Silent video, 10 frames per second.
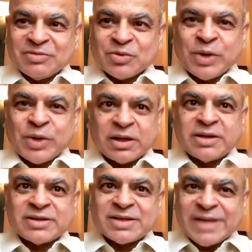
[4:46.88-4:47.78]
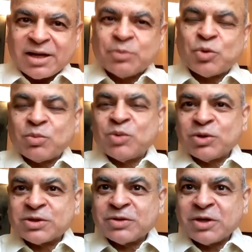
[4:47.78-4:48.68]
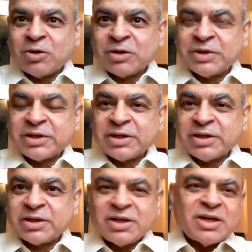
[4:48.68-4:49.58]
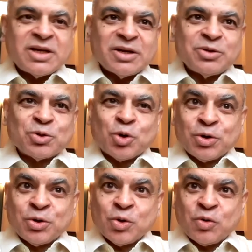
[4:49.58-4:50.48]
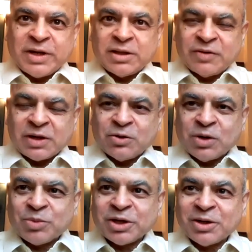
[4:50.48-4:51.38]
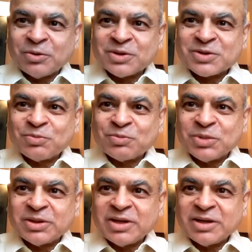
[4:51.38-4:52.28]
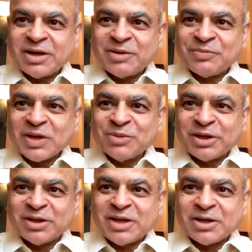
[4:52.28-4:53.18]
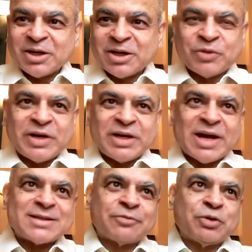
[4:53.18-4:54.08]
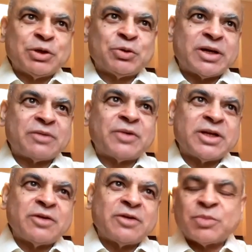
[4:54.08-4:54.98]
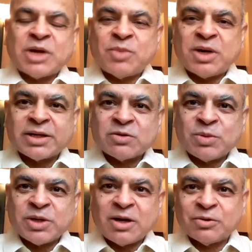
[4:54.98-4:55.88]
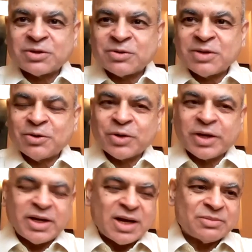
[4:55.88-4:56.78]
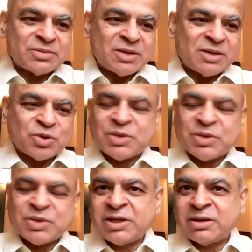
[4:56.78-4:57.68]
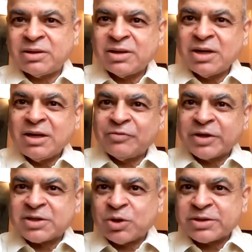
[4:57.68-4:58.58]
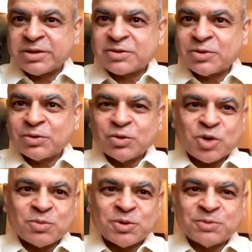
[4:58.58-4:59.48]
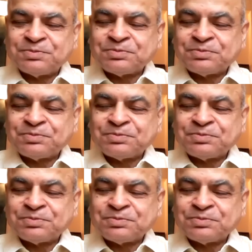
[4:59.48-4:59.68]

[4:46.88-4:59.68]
Well, there is a second problem also along with it. You don't know when they will go up and down. So, that it would be very nice if you knew that 1 year from now markets will be down. So I say, okay, I'll put my money in fixed deposits, so no problem.